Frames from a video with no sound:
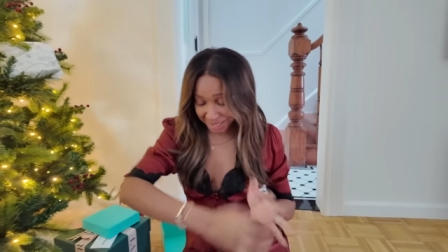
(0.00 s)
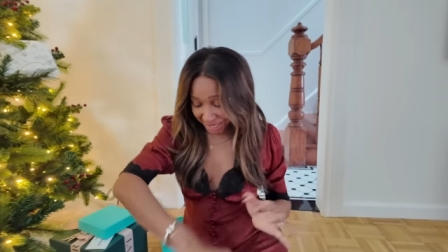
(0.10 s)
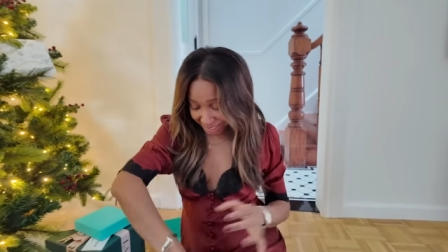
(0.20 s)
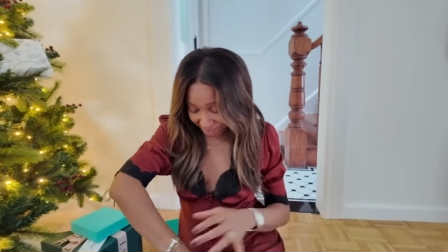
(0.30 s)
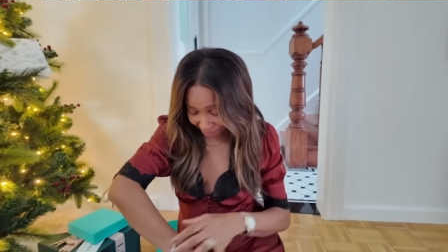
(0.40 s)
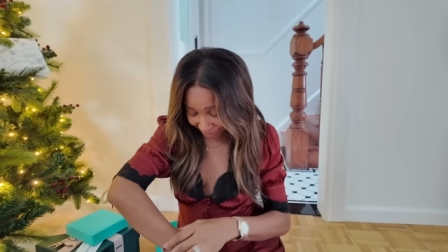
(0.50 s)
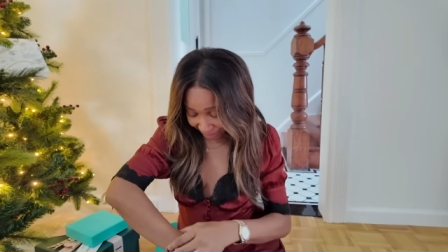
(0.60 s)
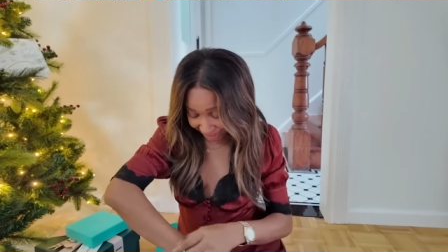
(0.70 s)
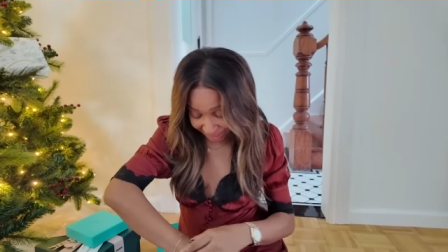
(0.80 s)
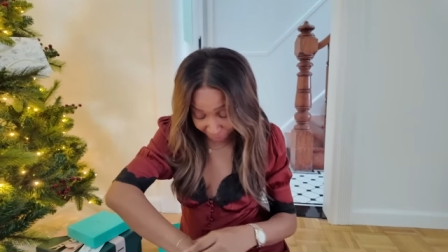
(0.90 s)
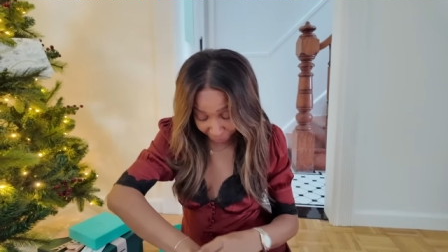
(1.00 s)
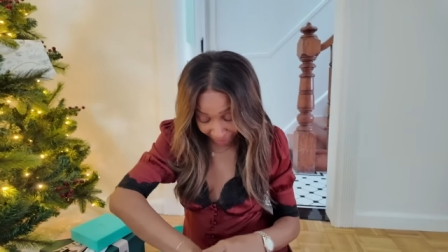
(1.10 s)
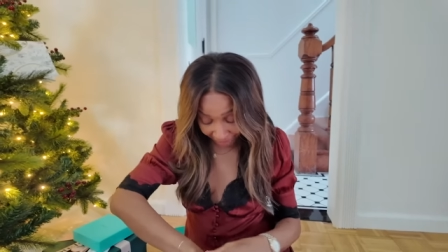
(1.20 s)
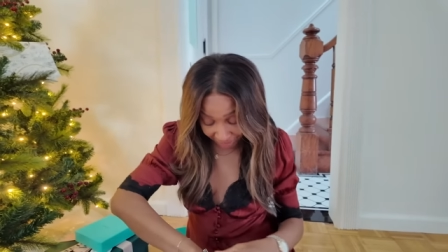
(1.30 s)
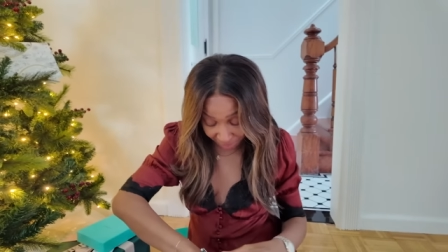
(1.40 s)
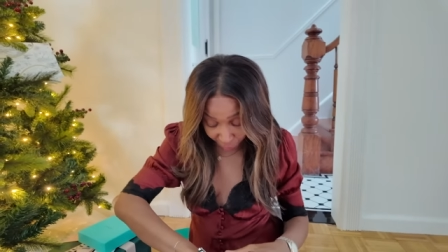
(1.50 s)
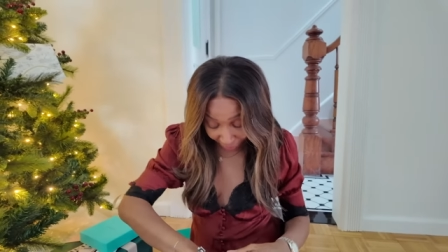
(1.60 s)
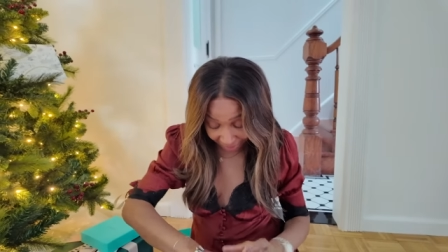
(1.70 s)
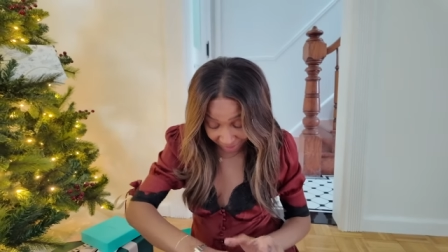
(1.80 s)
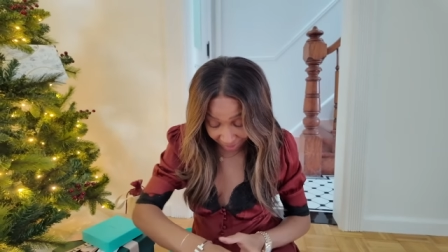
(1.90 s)
I love it. It's the right, and it's the
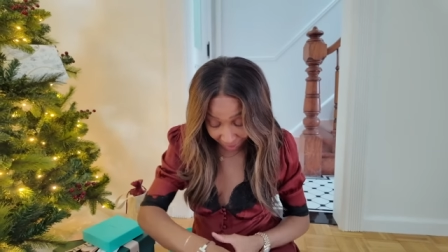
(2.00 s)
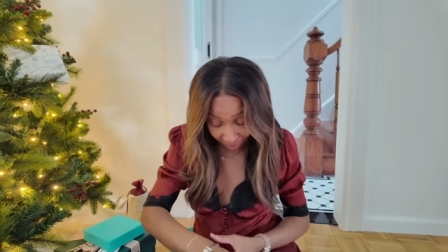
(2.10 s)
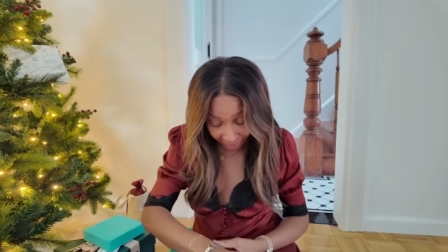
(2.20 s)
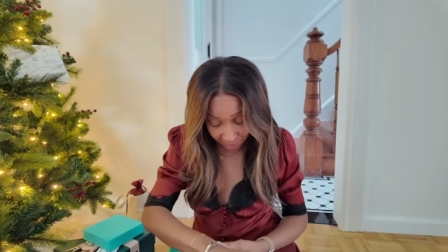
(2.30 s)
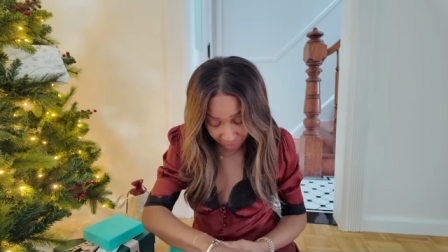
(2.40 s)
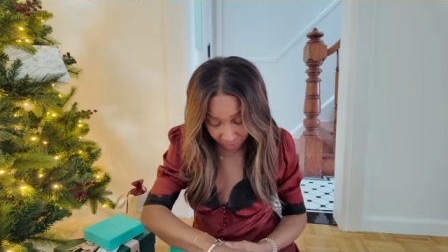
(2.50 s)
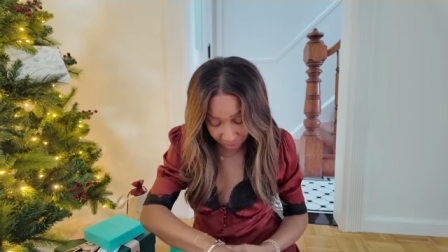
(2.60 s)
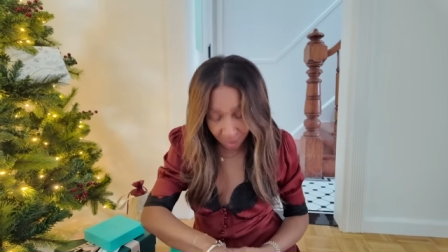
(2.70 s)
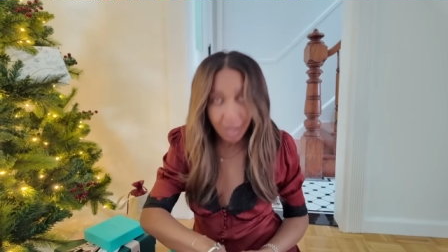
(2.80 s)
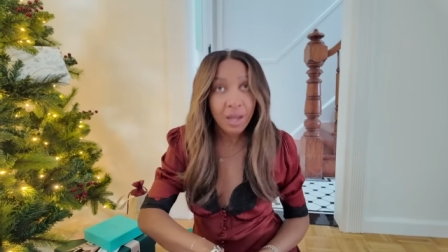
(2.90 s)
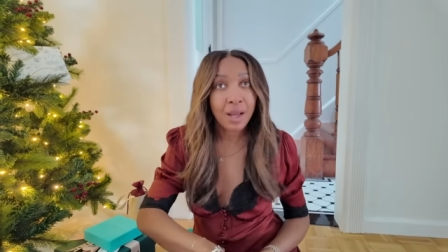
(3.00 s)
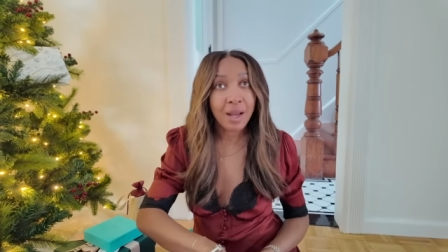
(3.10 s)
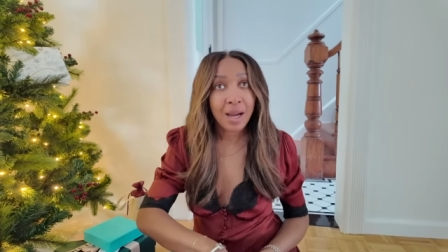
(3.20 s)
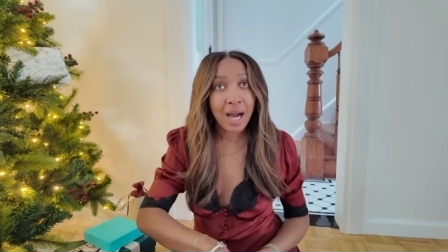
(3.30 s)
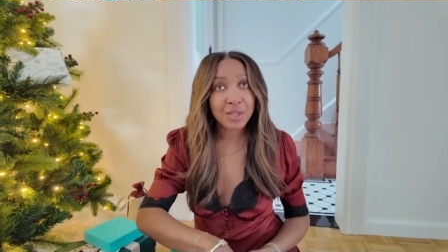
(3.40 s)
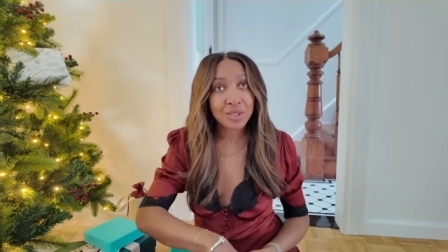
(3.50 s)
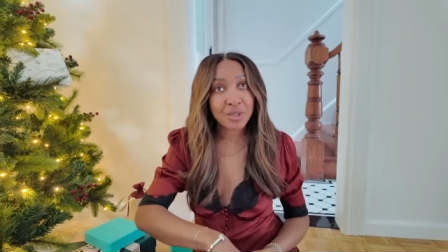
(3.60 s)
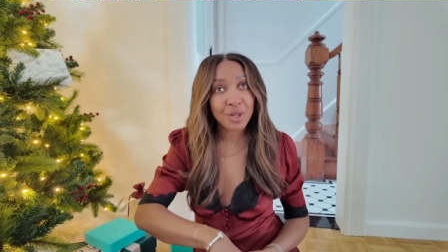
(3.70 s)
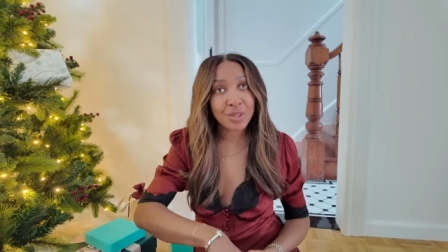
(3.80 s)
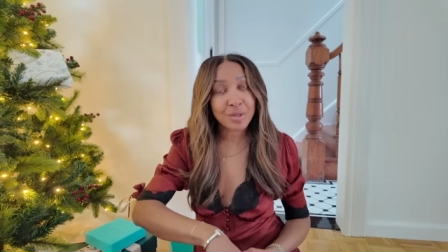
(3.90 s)
right size. How did
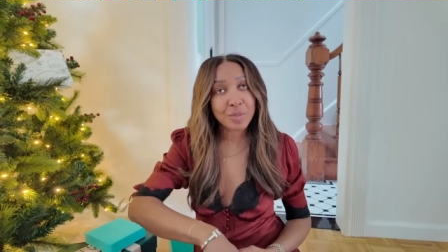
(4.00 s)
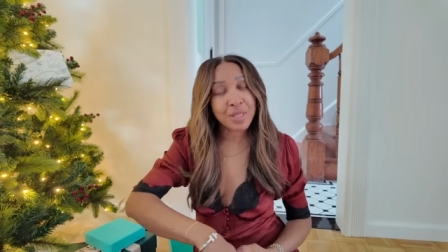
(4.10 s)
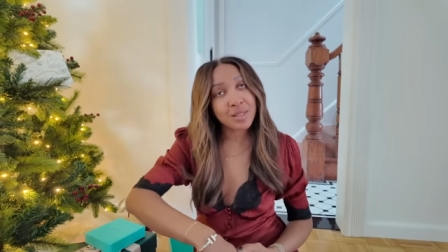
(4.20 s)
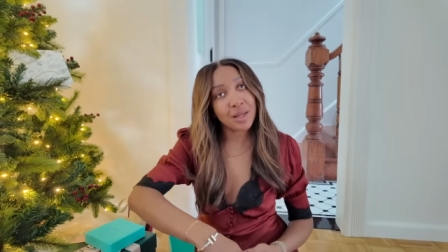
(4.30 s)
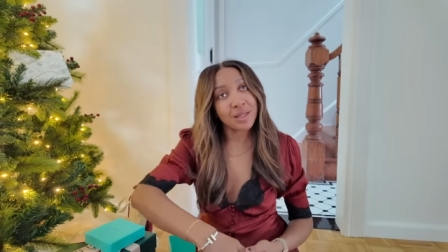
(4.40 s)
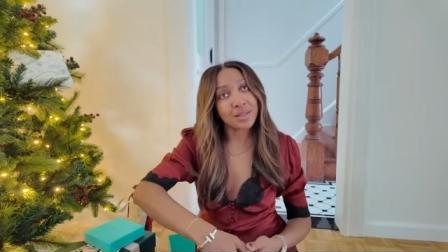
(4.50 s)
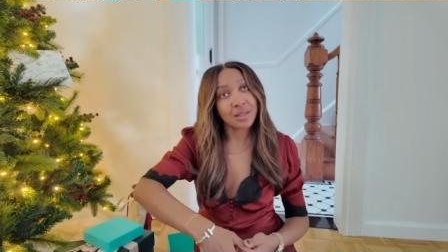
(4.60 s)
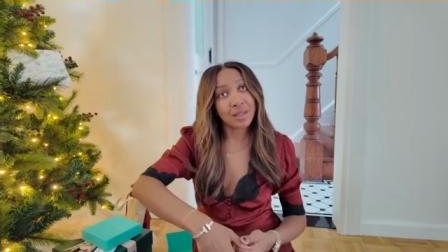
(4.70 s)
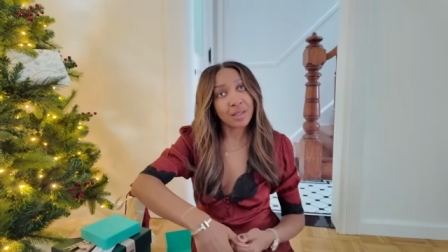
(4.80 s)
you know this was my size?